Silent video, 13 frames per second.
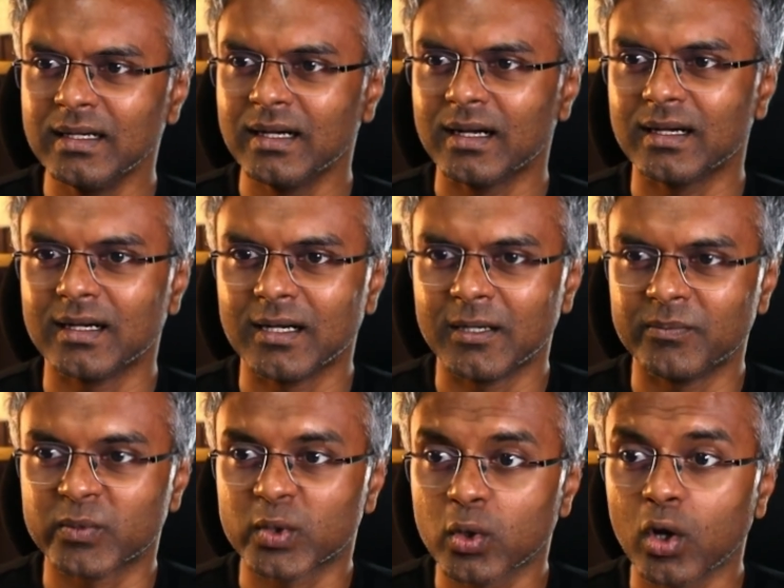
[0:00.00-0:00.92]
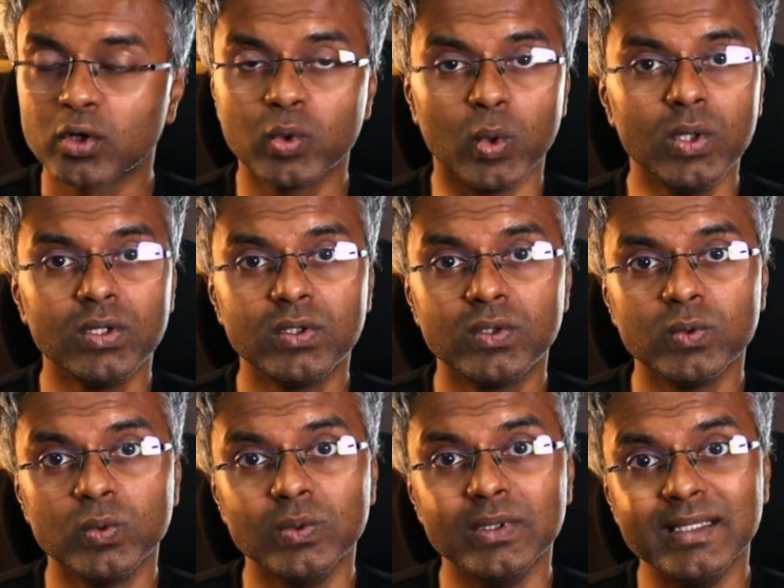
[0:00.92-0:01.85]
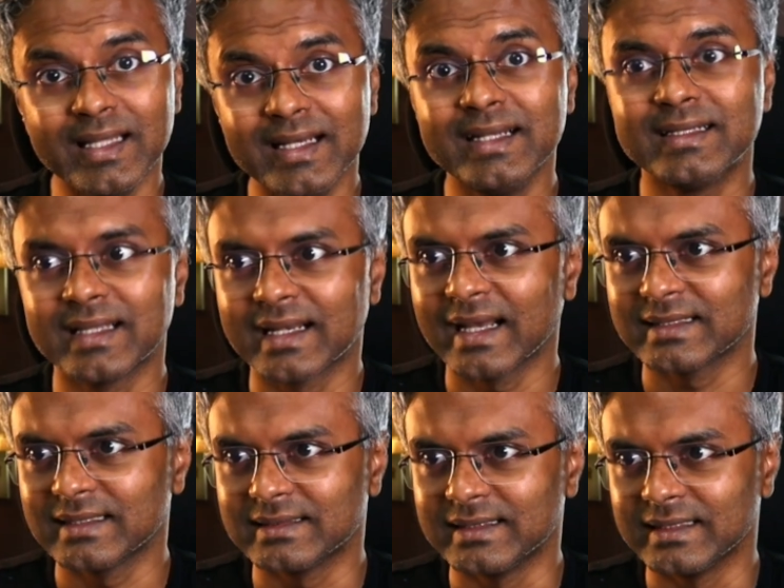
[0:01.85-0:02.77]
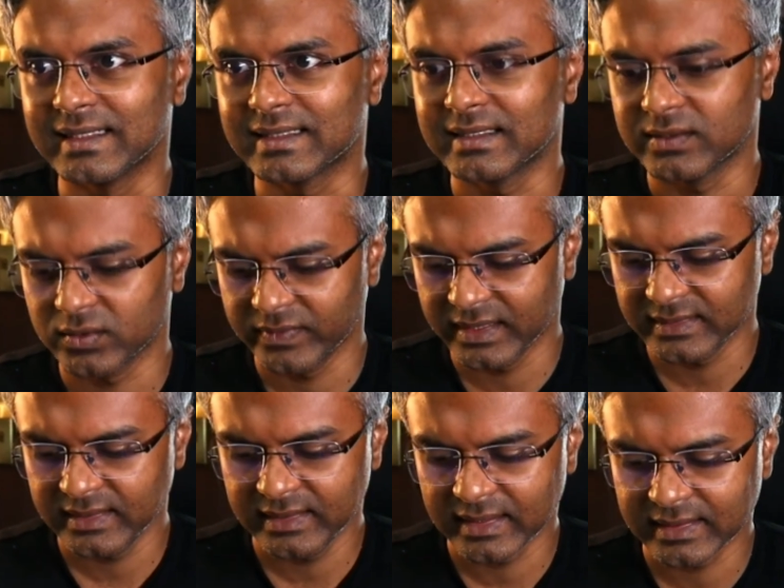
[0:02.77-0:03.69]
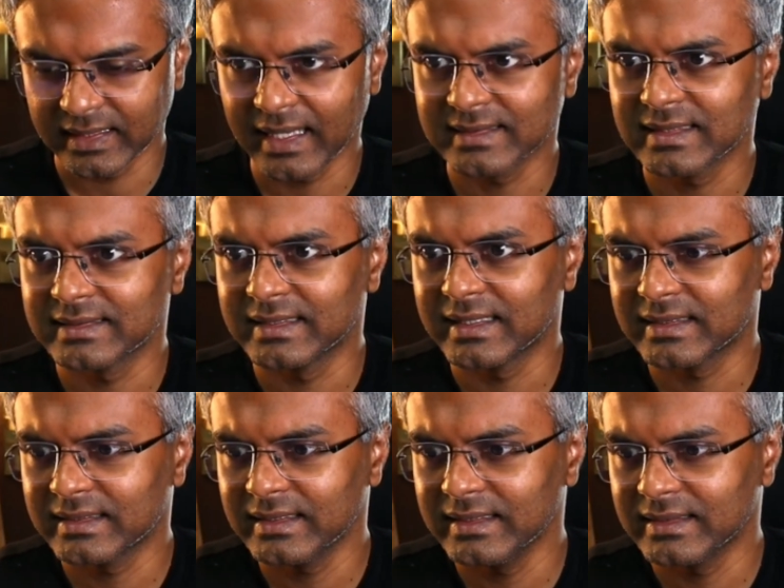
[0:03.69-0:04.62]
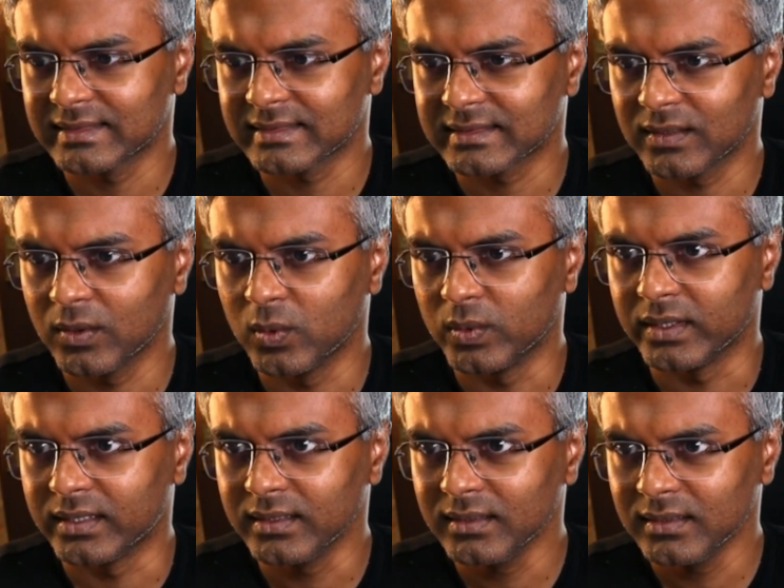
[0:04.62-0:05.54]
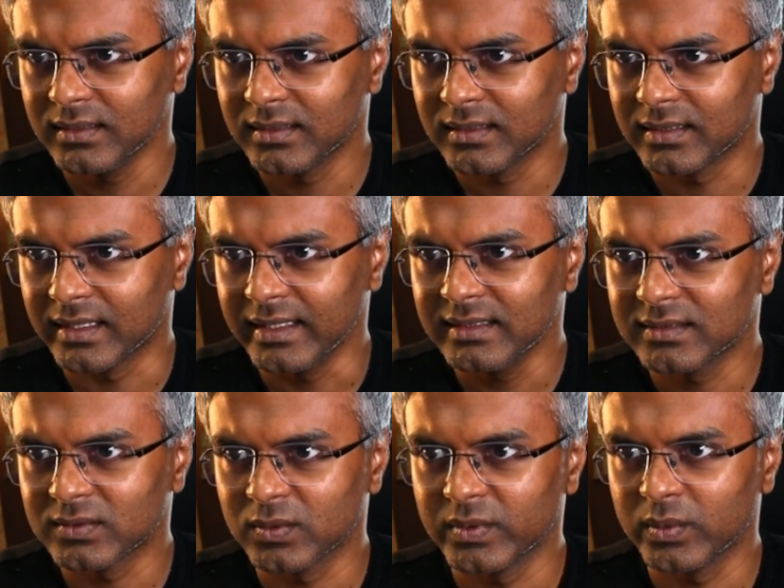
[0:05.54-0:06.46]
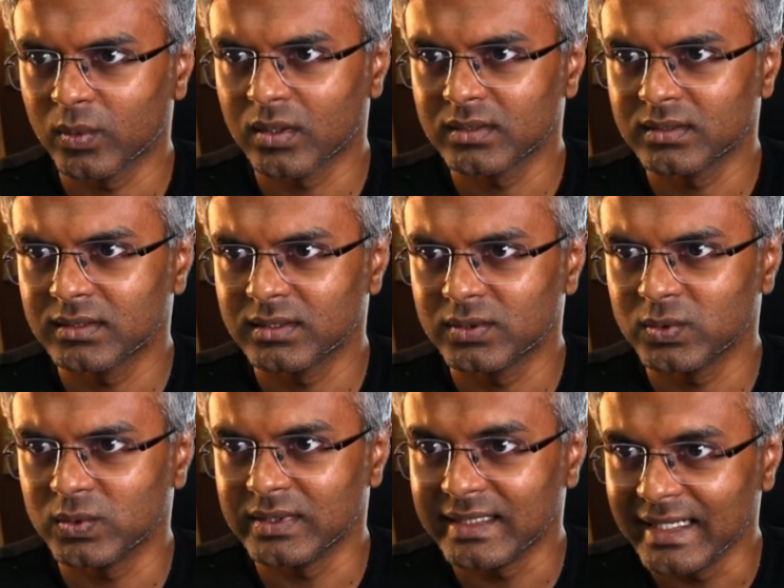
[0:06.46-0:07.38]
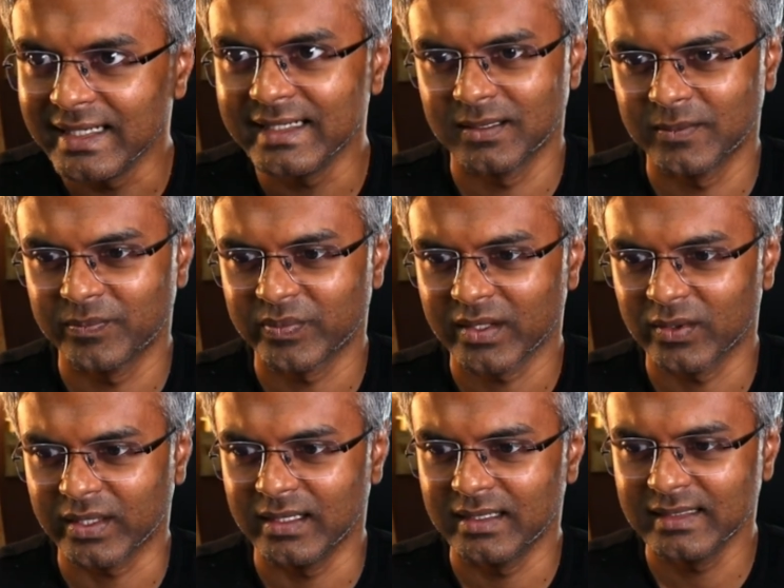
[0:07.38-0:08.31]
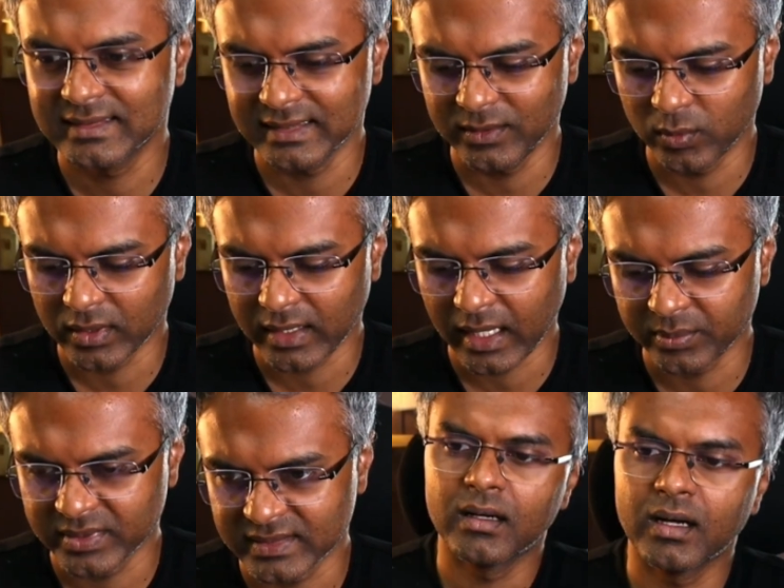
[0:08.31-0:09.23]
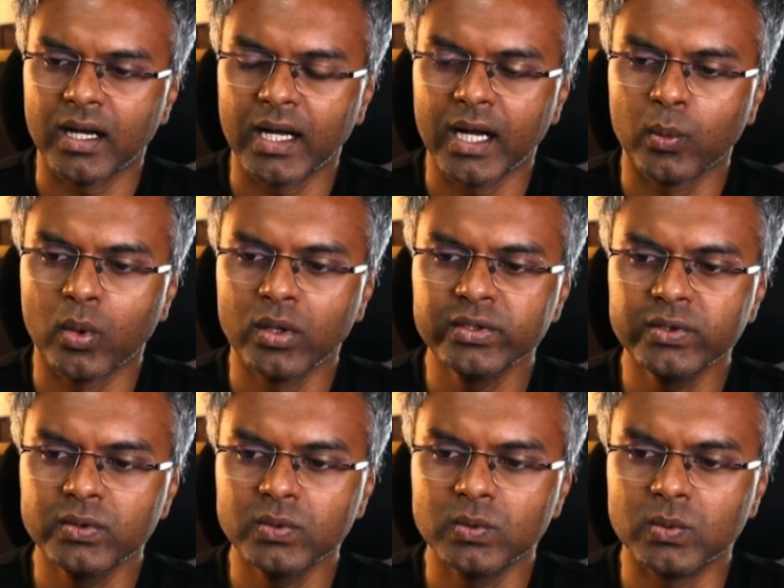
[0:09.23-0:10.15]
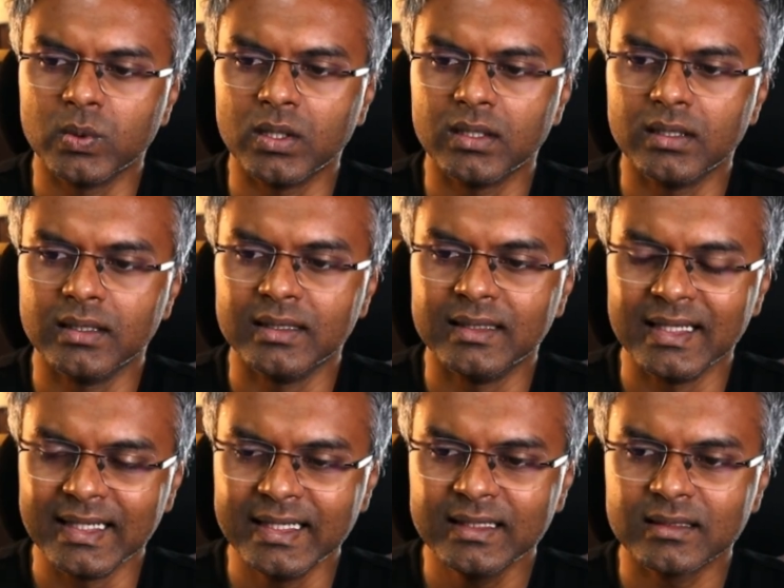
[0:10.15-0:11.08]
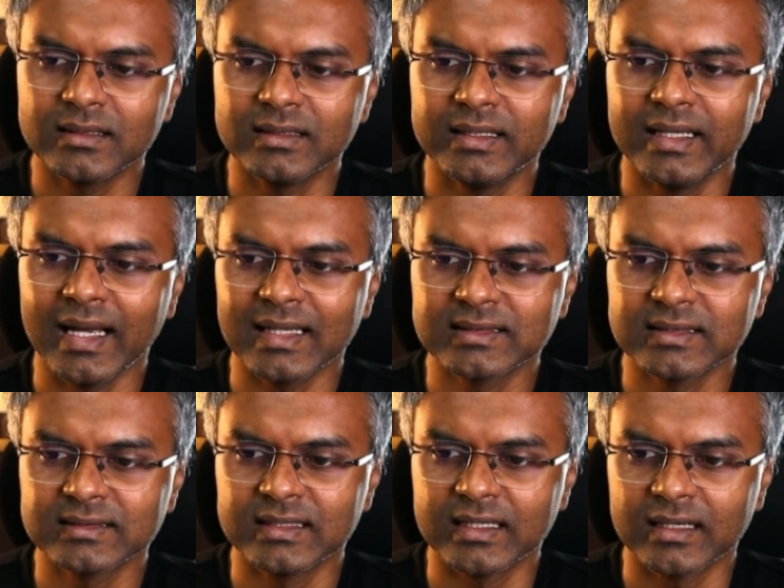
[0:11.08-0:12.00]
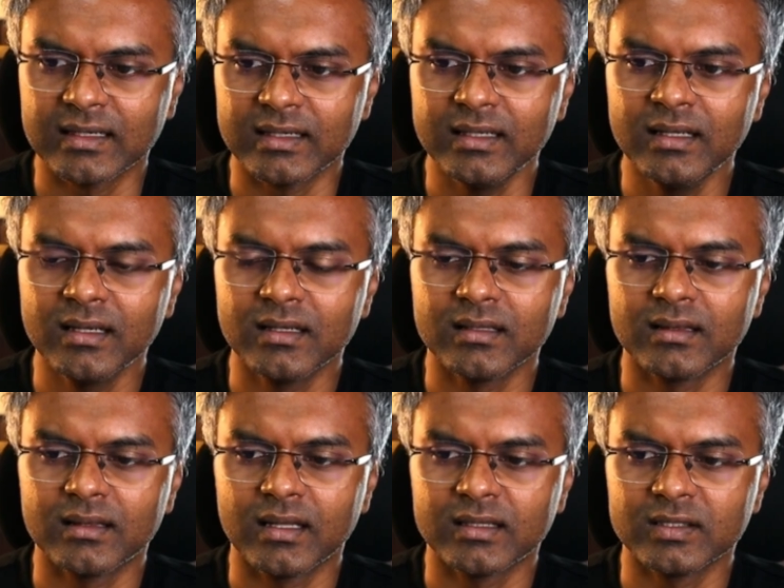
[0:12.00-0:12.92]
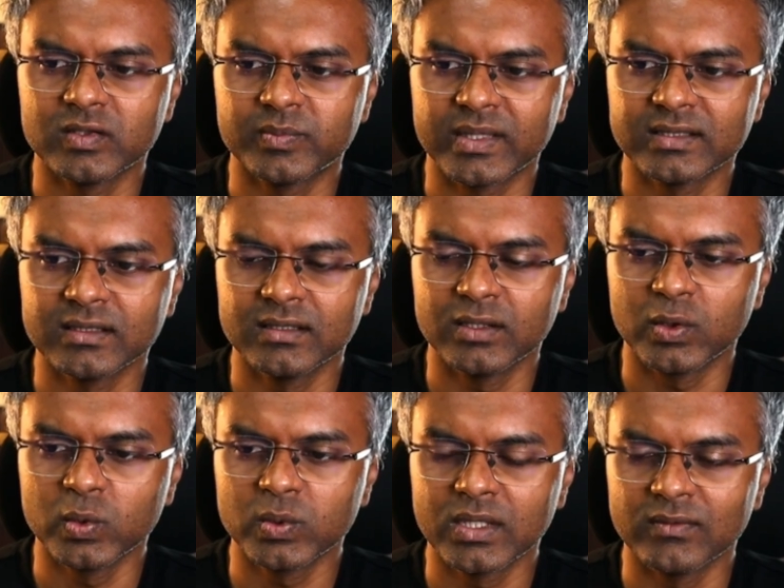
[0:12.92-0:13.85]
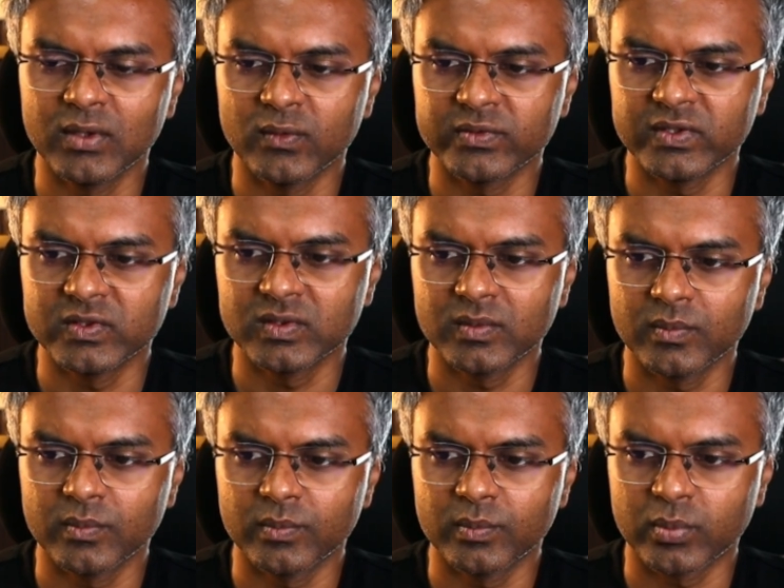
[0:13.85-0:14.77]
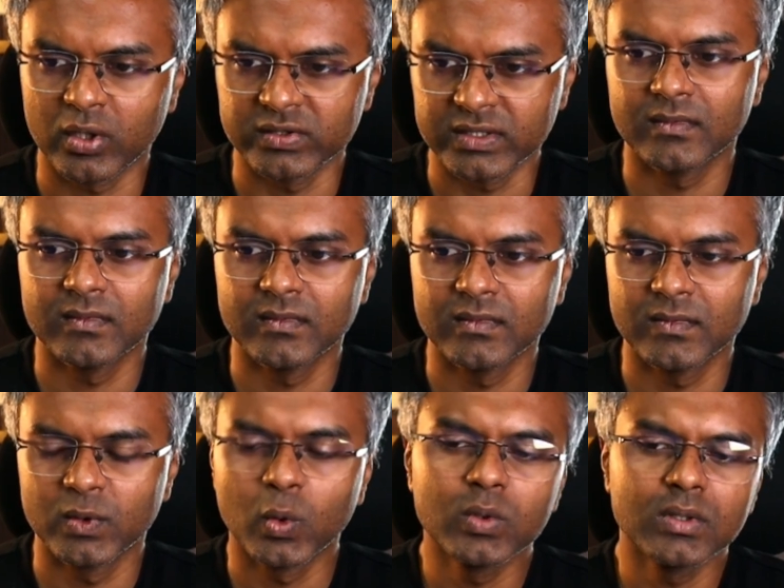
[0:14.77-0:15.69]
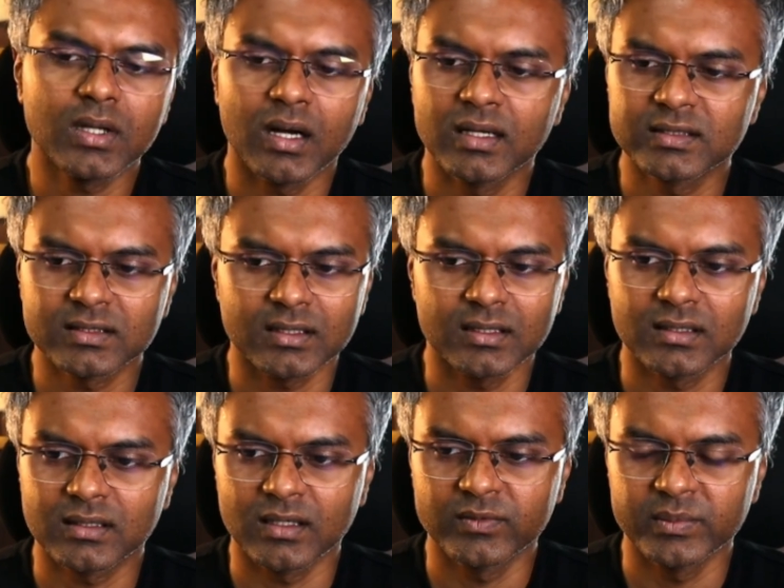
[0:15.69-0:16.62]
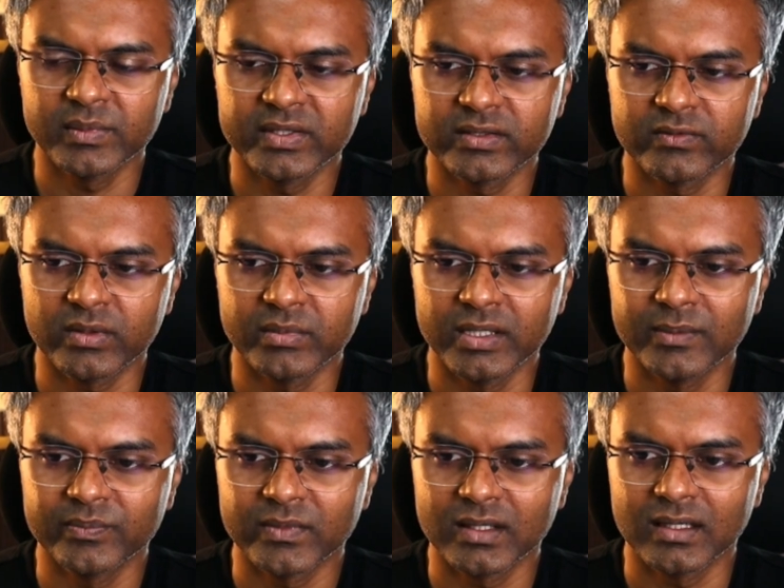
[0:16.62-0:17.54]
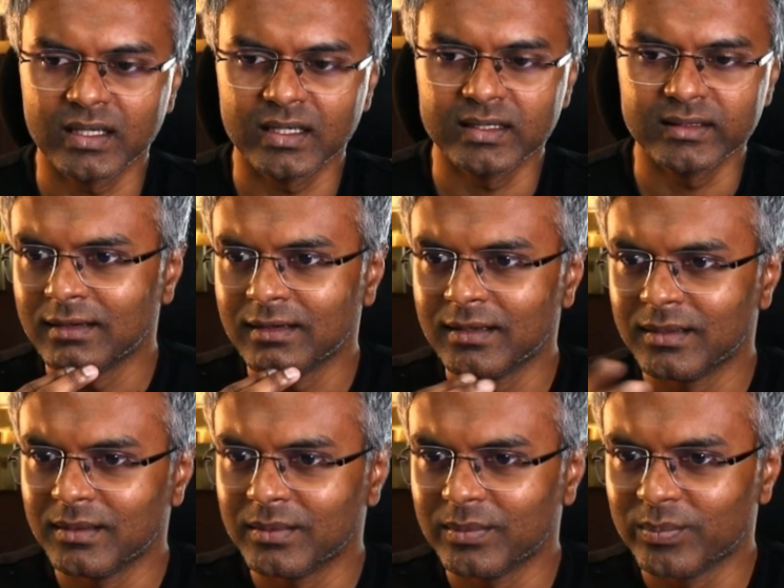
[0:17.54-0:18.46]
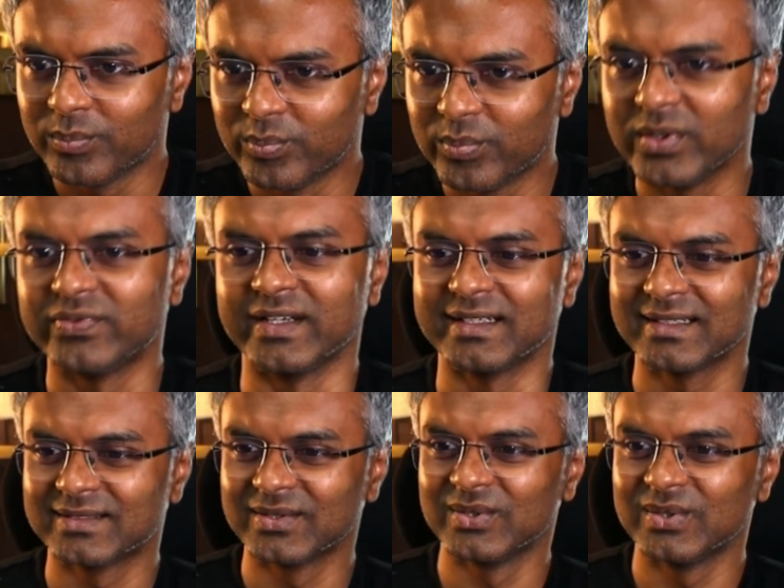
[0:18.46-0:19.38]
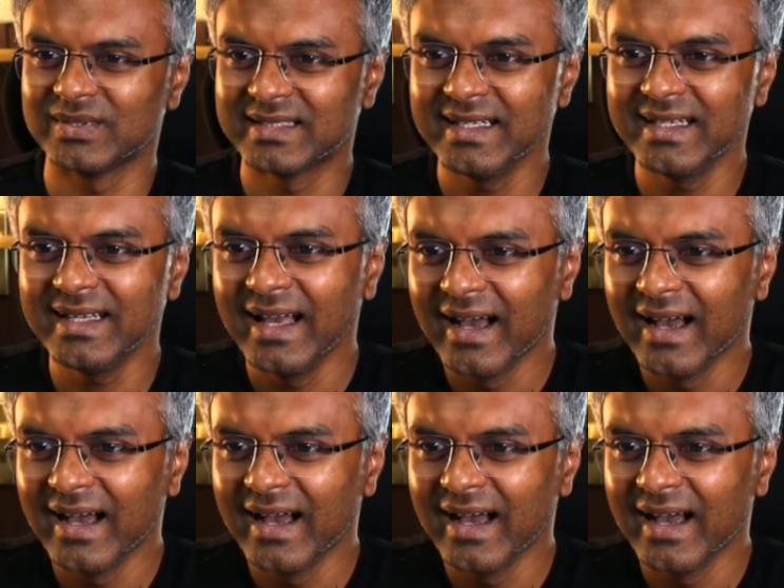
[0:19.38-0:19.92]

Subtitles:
Claude Code to delete that assets directory. So we can see that the assets directory is over here, right? So we wanted to delete it. Okay, let's see what happens now. I want you to delete the assets directory that is present in the root level of this project. Don't ask confirmation from me regarding this. Perfect. So see,